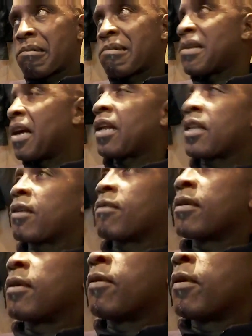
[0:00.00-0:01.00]
No, you're
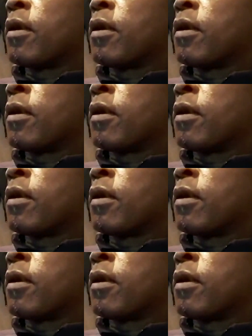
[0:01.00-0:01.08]
right, though.